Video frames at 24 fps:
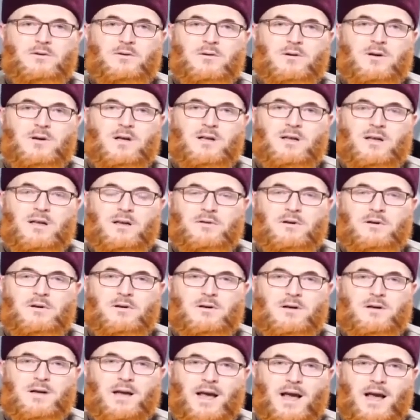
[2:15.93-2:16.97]
You're not giving
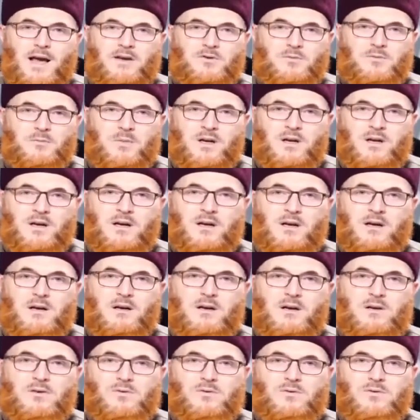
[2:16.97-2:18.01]
her cash money
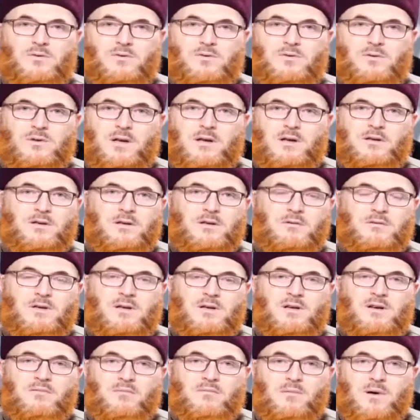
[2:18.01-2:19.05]
so that she
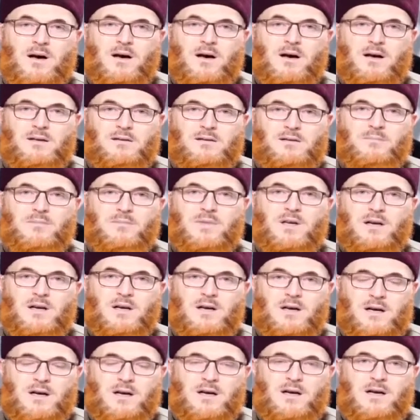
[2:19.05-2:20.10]
wouldn't buy something
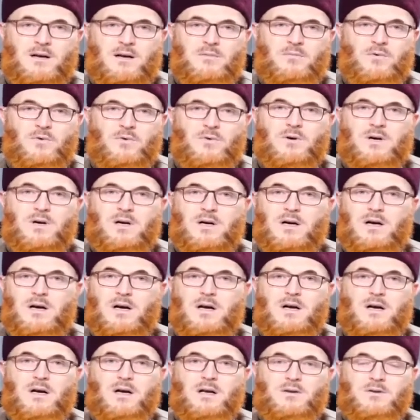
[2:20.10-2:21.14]
haram or
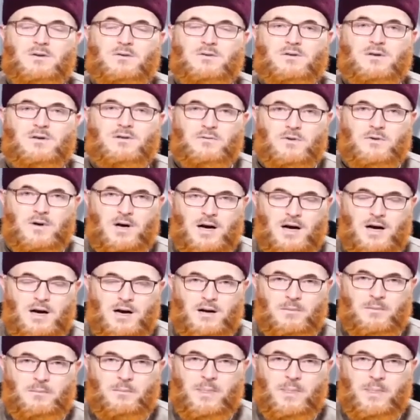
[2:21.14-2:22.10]
use it for haram.